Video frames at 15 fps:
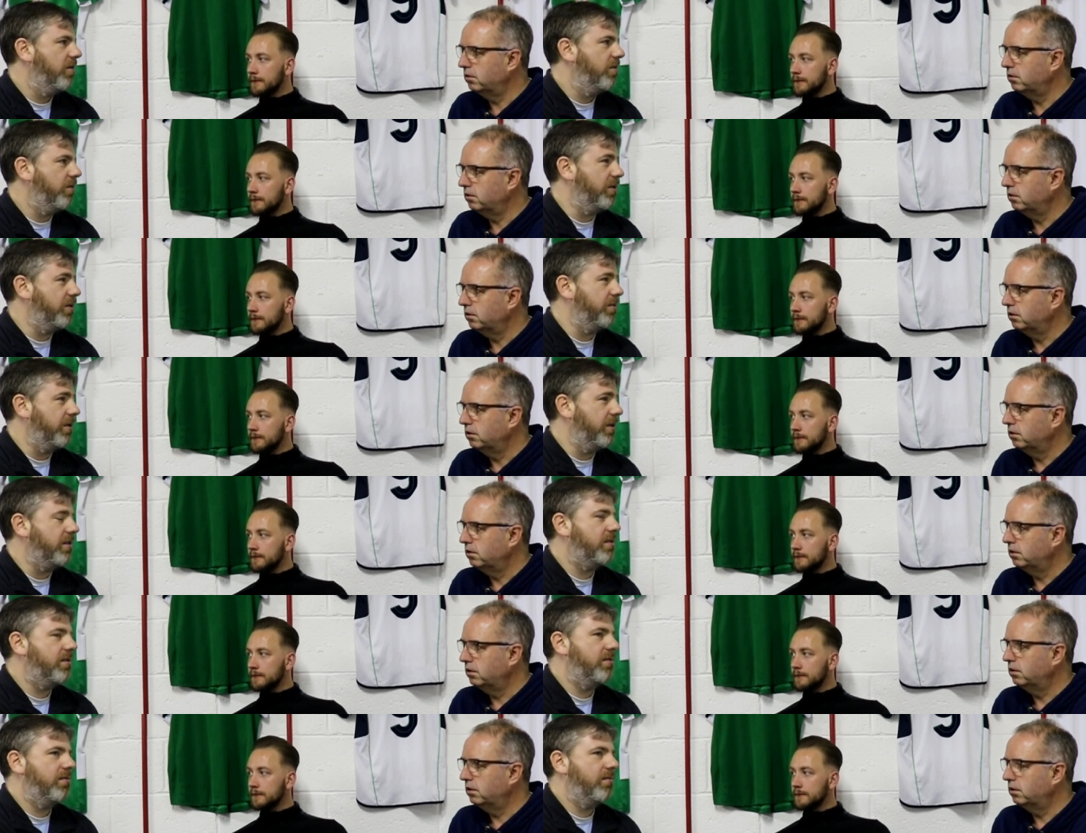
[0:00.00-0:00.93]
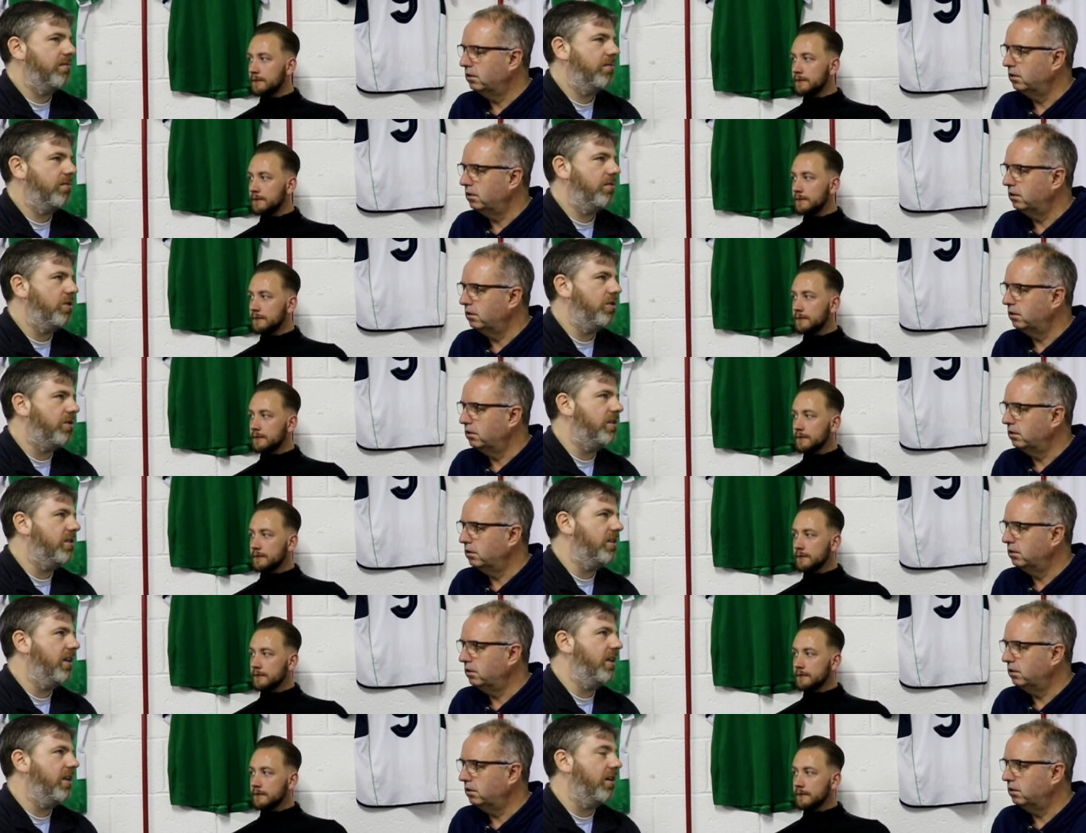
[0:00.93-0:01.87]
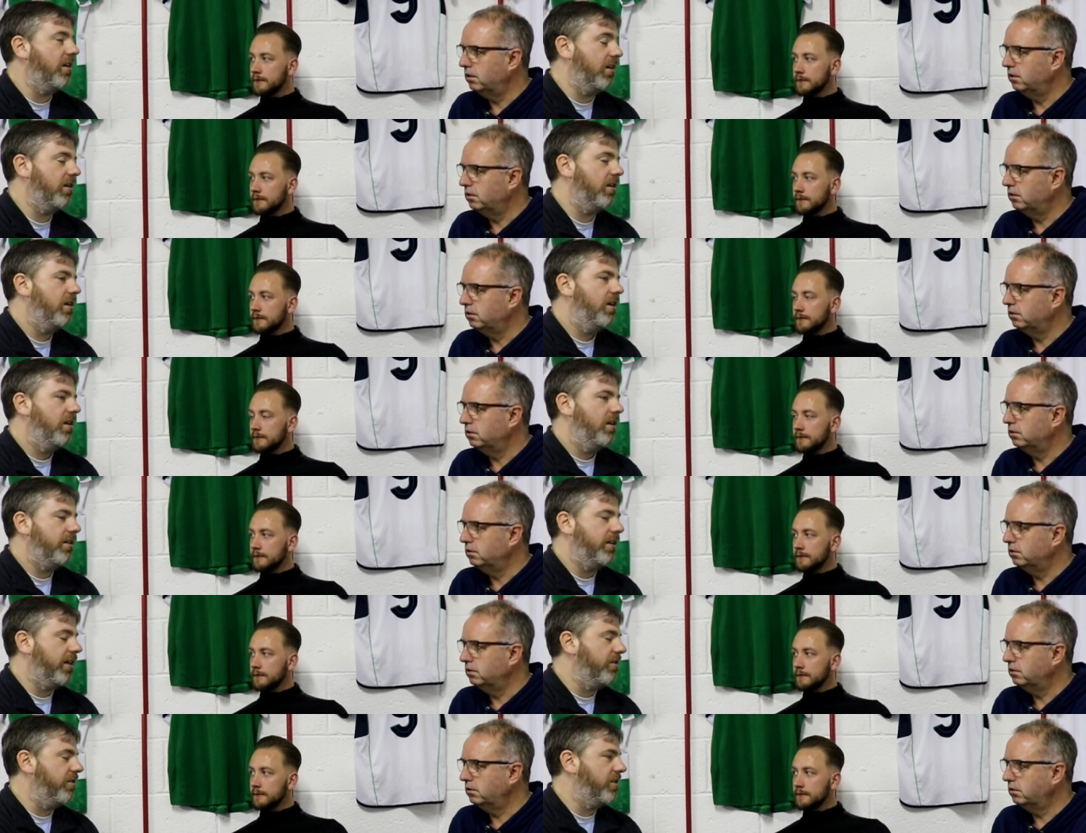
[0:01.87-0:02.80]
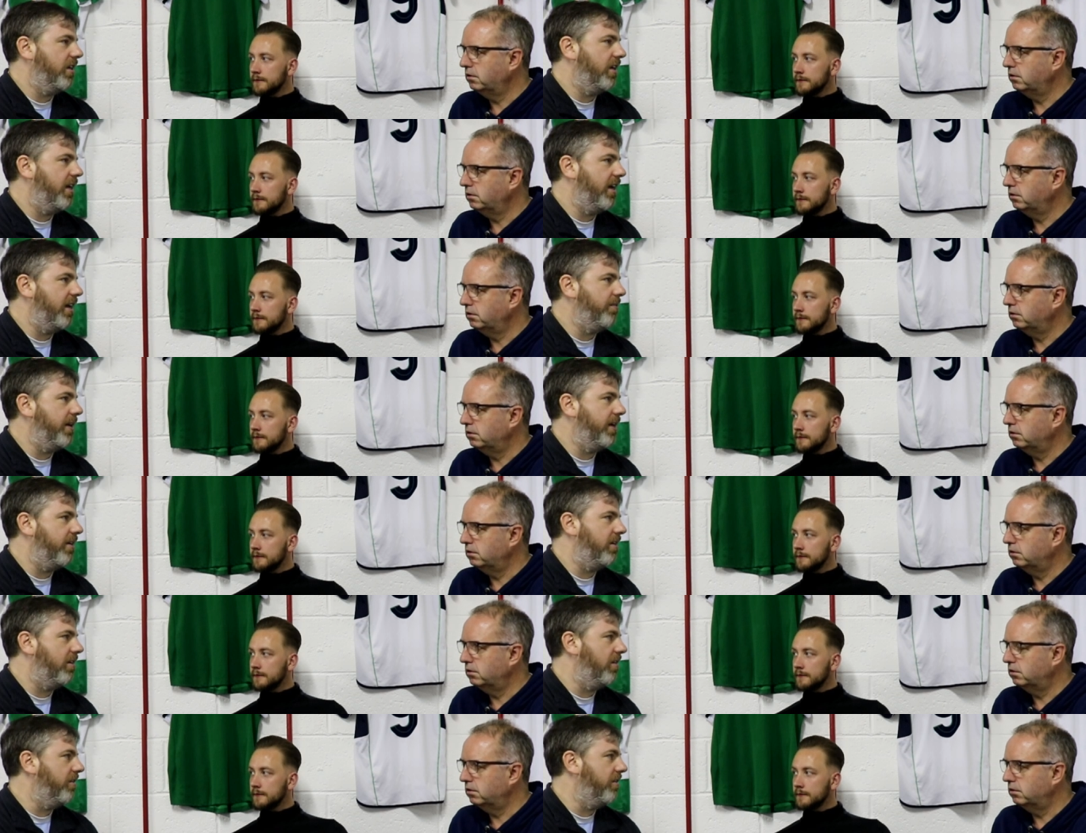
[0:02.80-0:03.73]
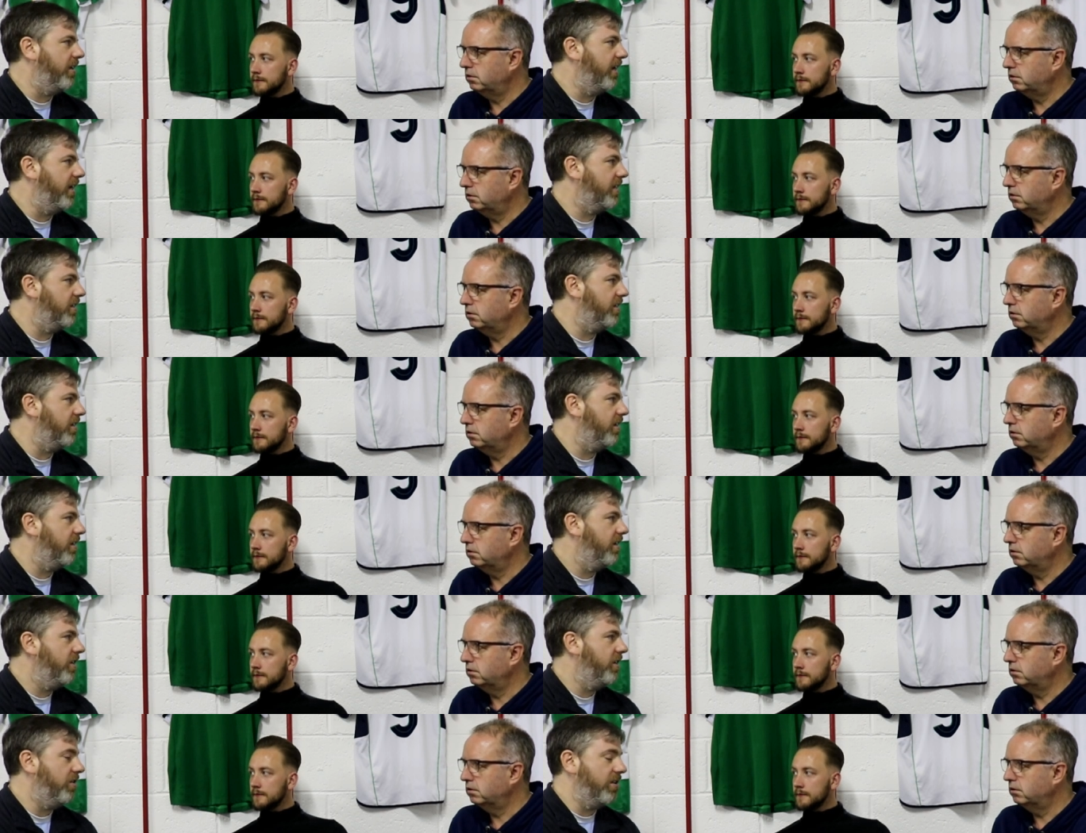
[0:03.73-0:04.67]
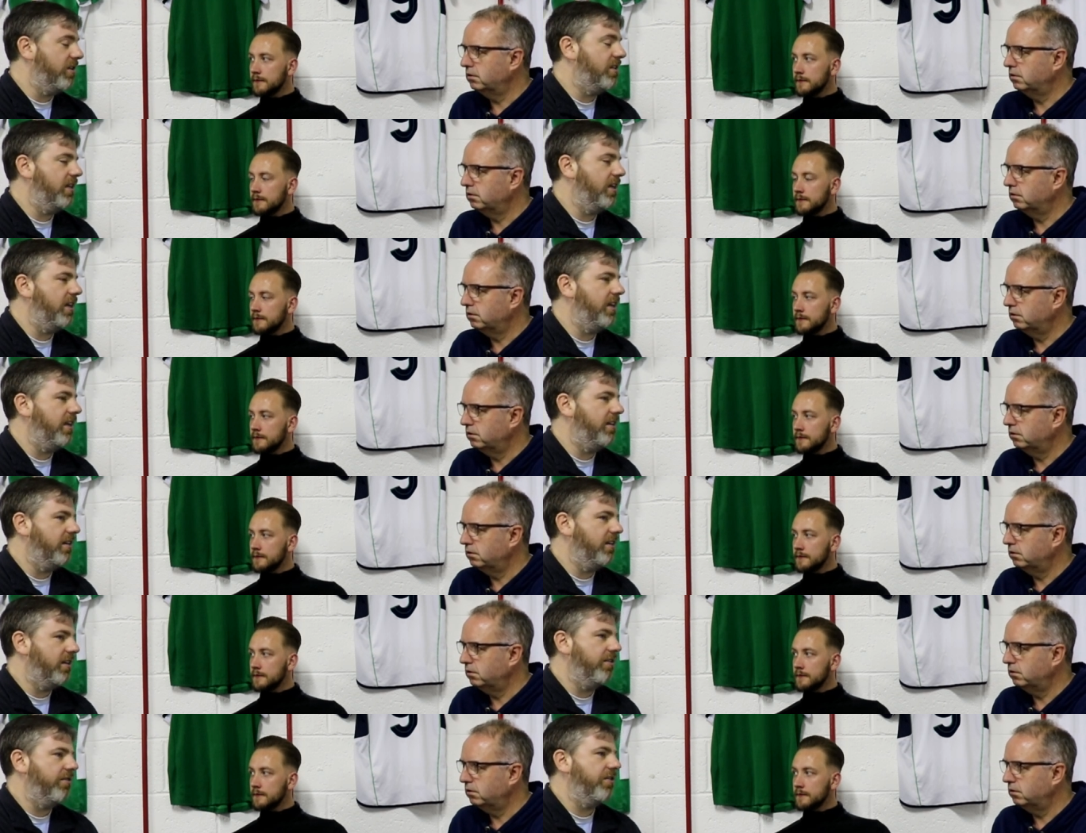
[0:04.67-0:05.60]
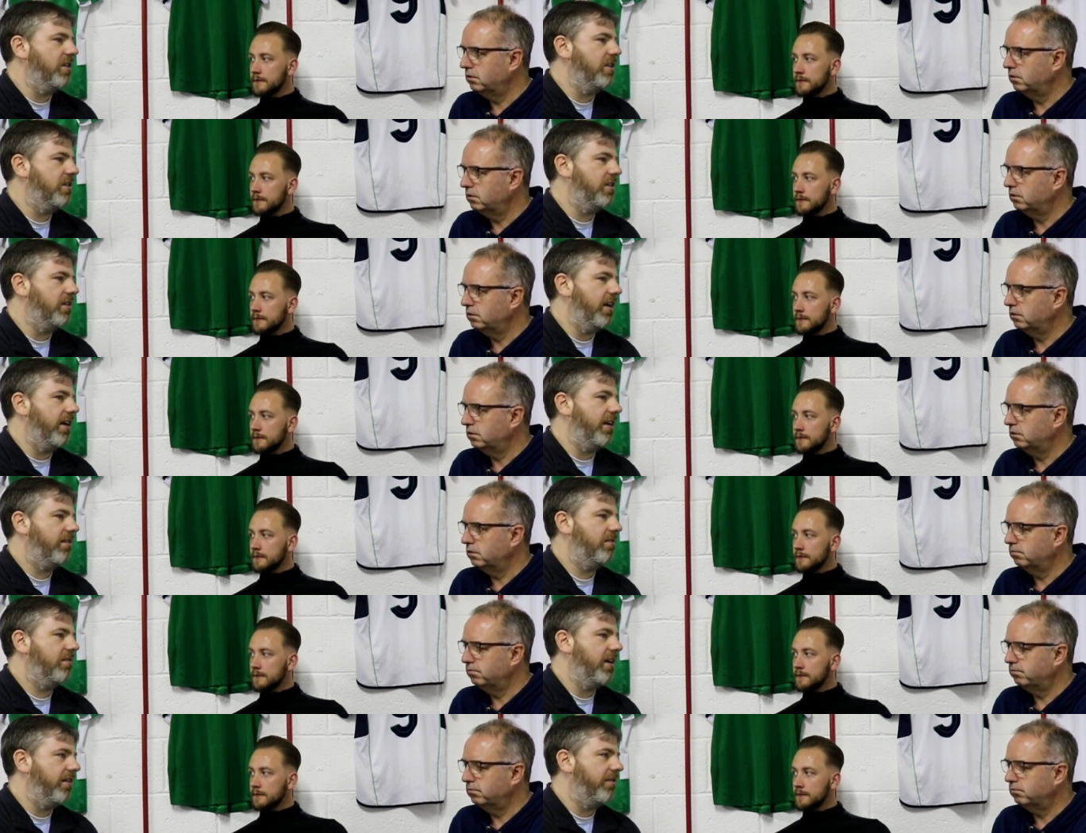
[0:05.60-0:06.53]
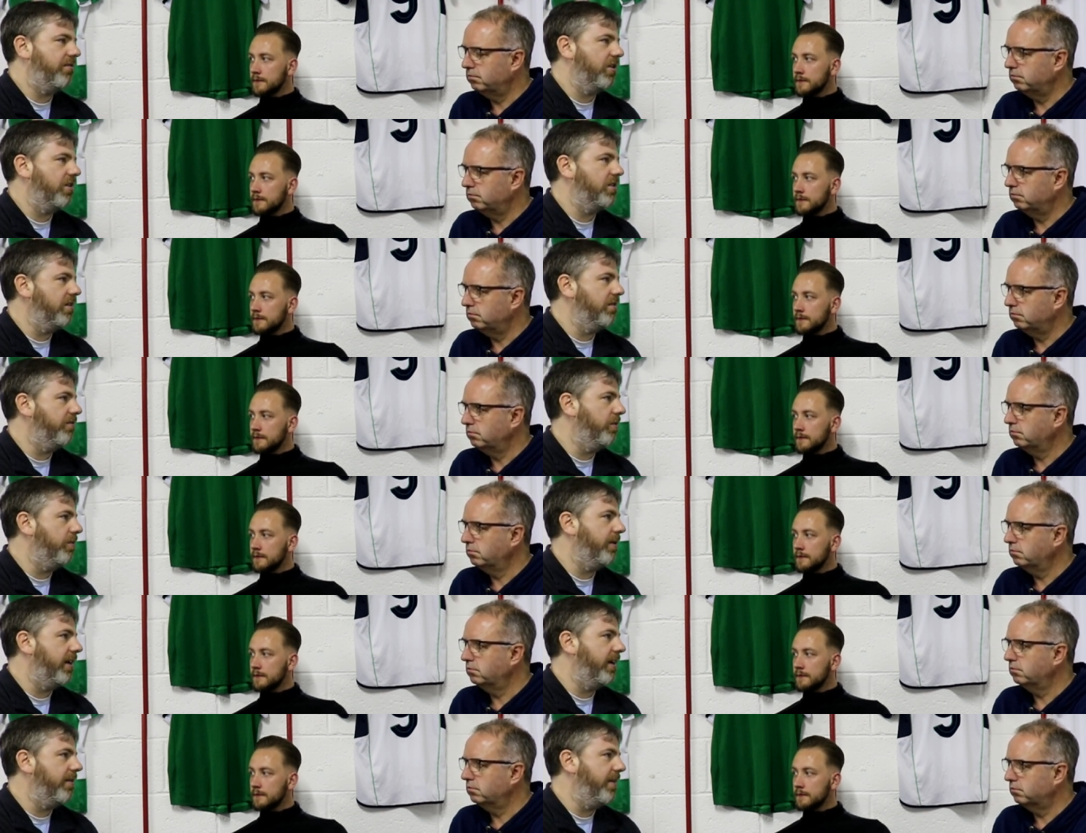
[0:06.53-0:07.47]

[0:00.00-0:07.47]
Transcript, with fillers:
Speaker 1: was was you could see or uh, Dara O'Shea had been out on loan at Exeter. You could see the difference that that first team football had